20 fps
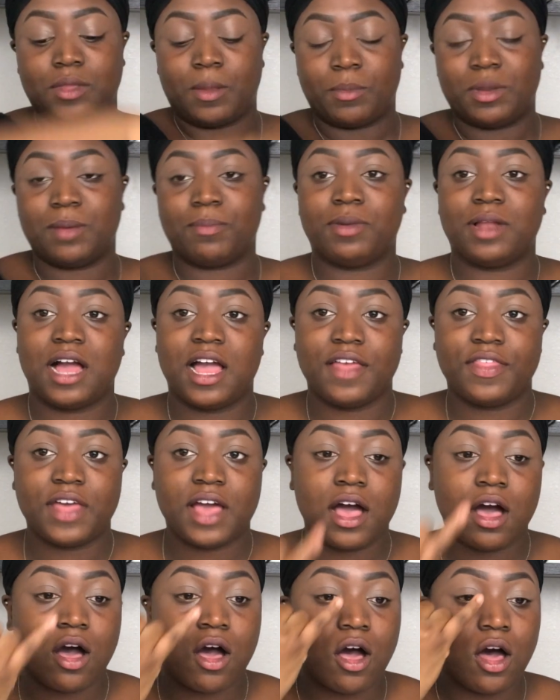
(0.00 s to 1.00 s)
I'm going to apply
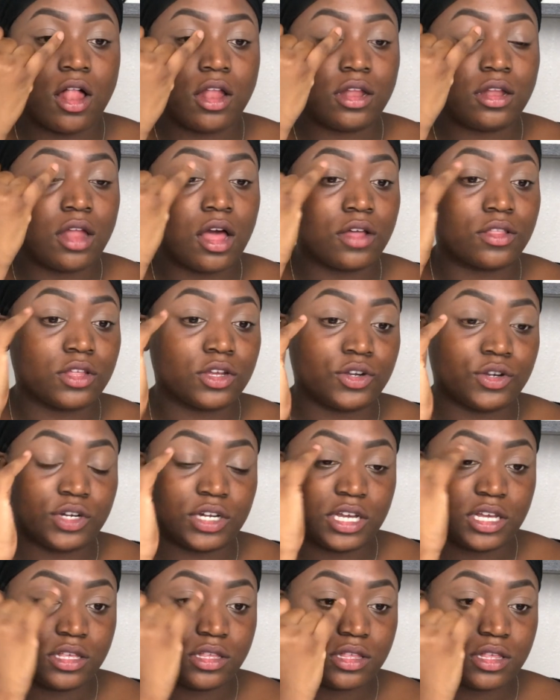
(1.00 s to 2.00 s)
that all along the
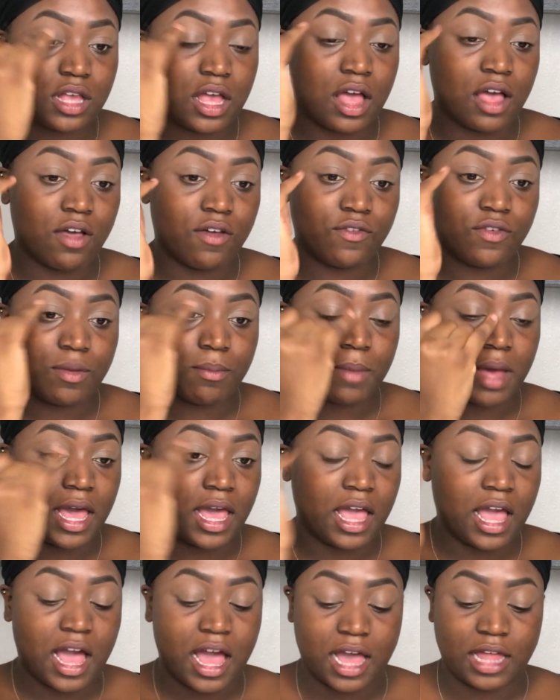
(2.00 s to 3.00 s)
crease of
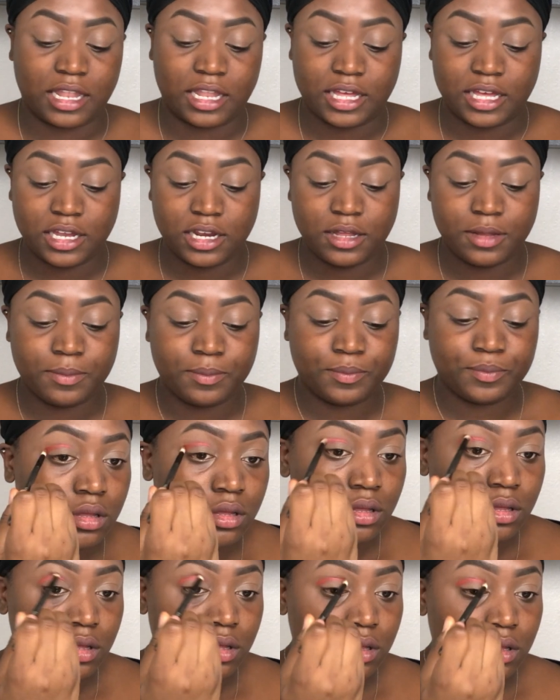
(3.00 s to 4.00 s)
my eyelid.
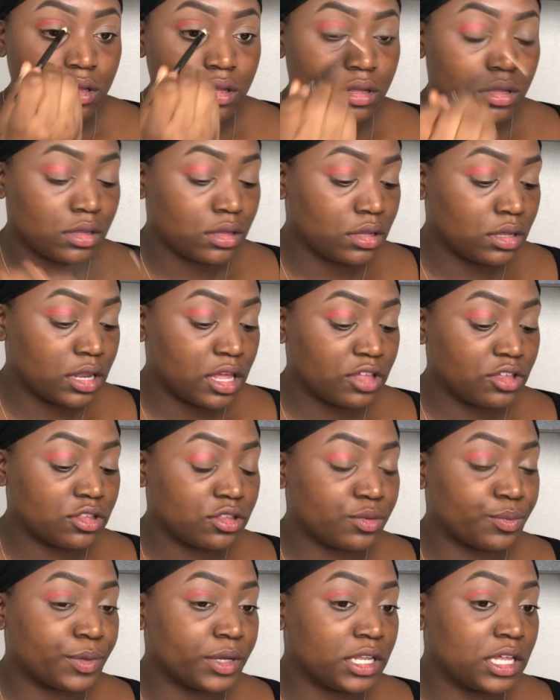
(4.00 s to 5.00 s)
And I
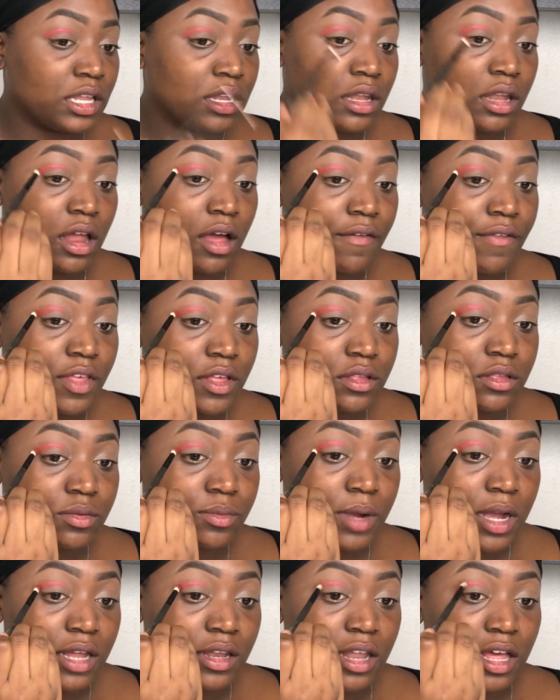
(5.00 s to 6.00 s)
just really love this
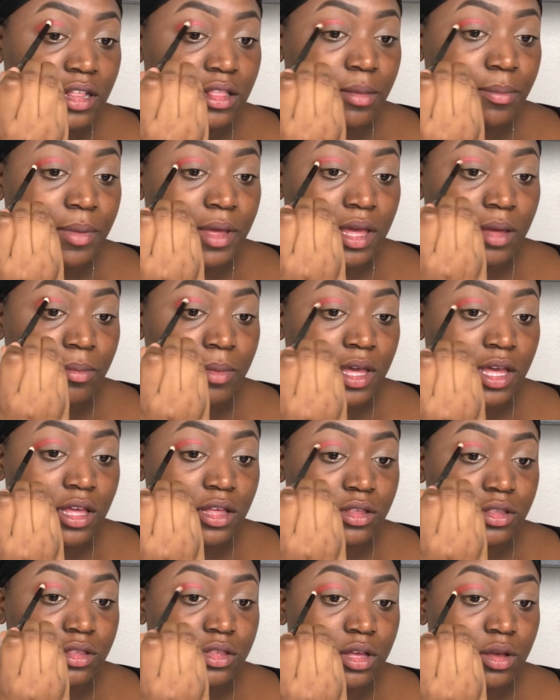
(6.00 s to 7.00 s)
red, like the pigment
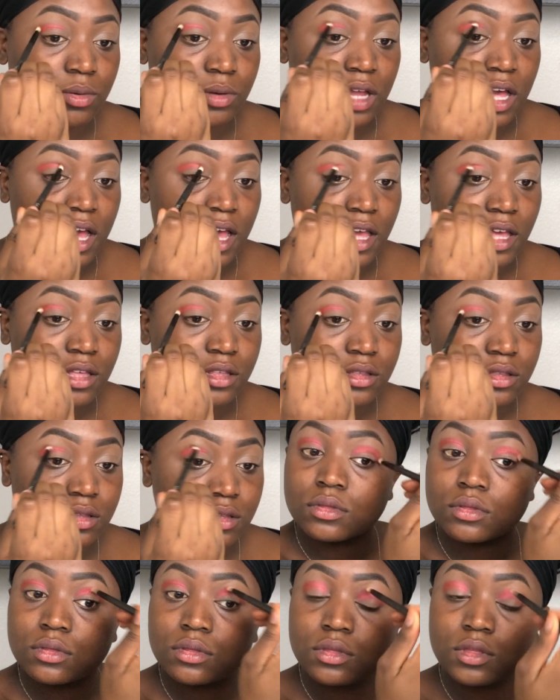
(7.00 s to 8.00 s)
is so nice.
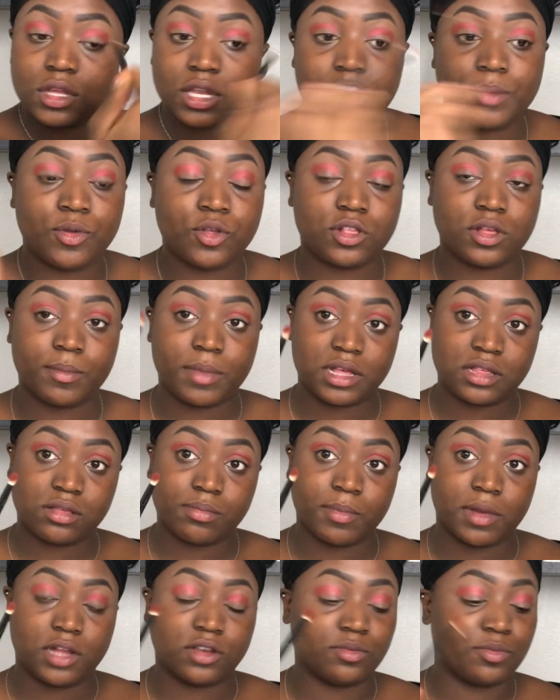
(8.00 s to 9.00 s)
And I'm using my
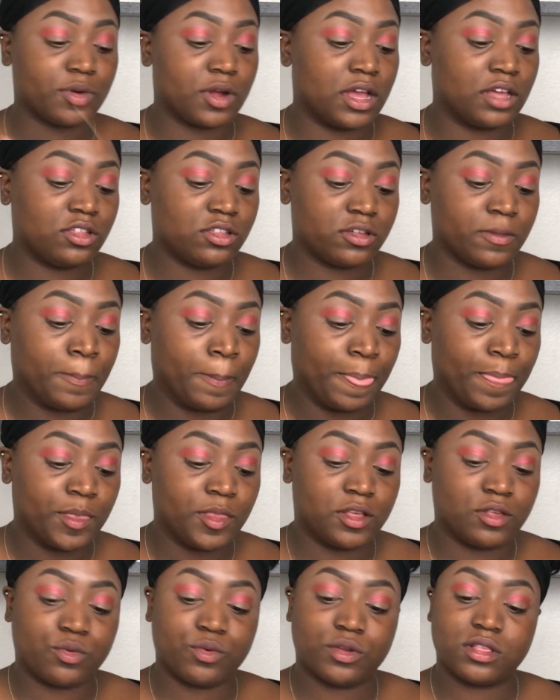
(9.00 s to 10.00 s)
smudge brush.
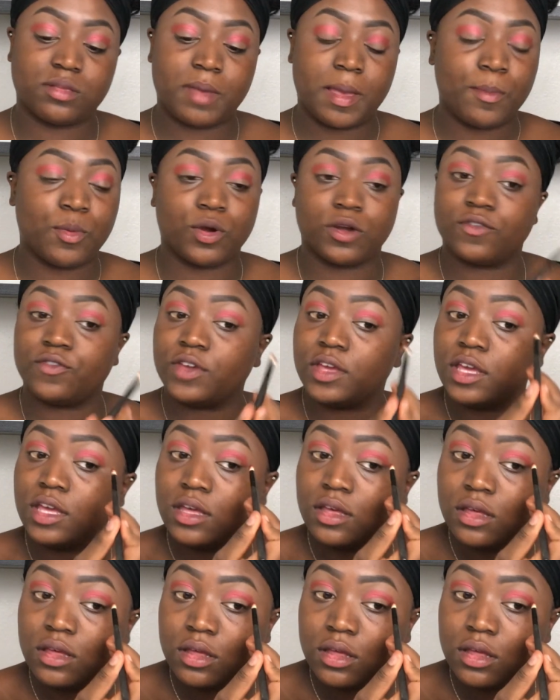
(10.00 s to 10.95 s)
This one's by Morphe.